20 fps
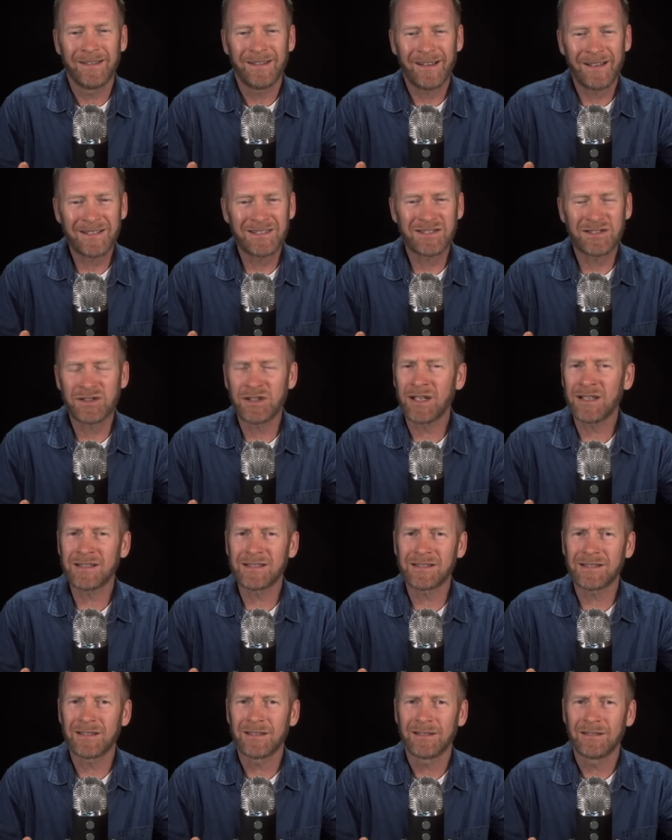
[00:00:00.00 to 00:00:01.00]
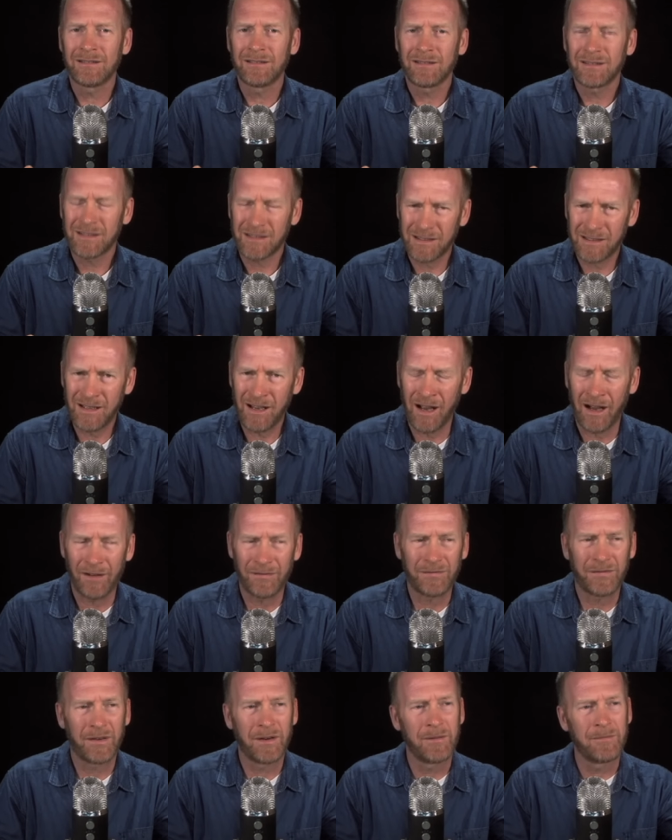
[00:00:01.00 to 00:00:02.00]
It's just
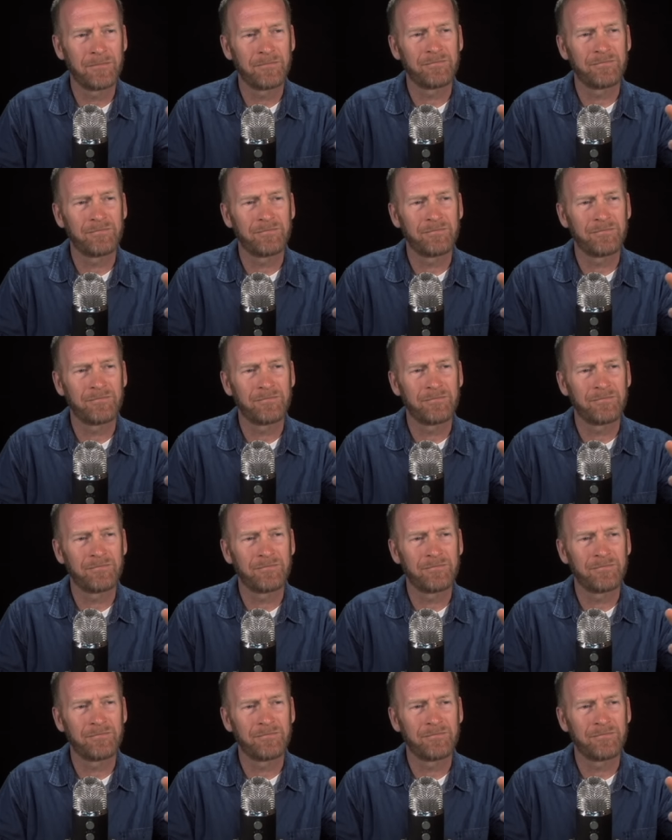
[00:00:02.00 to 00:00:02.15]
stuff.